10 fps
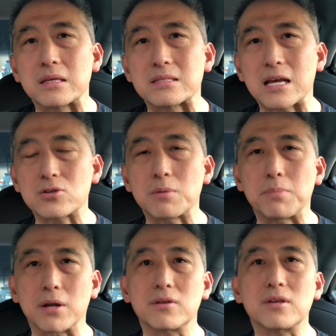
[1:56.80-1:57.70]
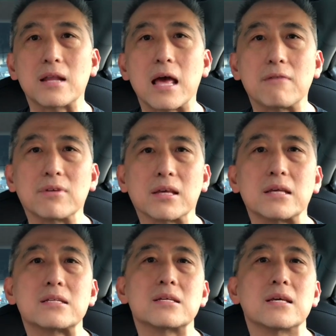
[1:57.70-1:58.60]
it's actually better than having
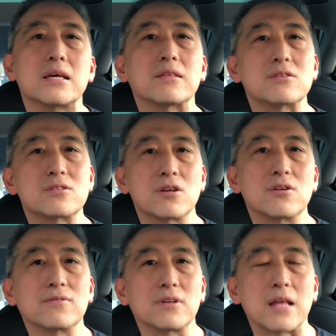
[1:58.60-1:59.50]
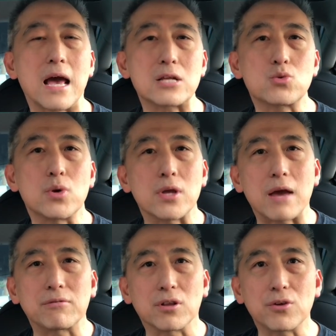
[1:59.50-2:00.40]
it in the center of the dash where you
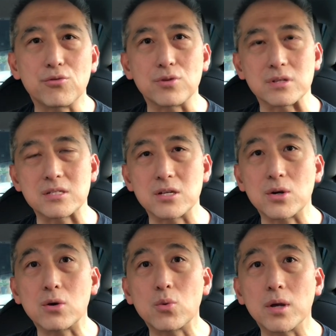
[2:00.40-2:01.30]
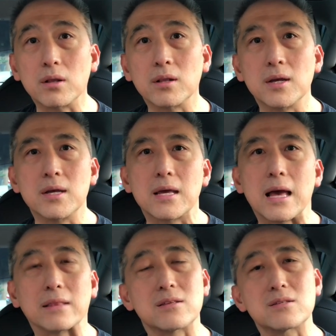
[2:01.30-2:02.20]
have to look through the steering wheel.
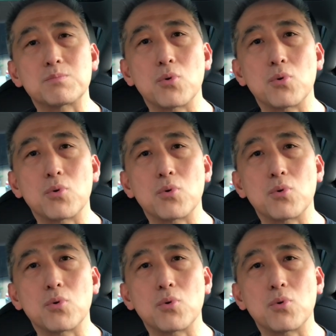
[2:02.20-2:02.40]
At this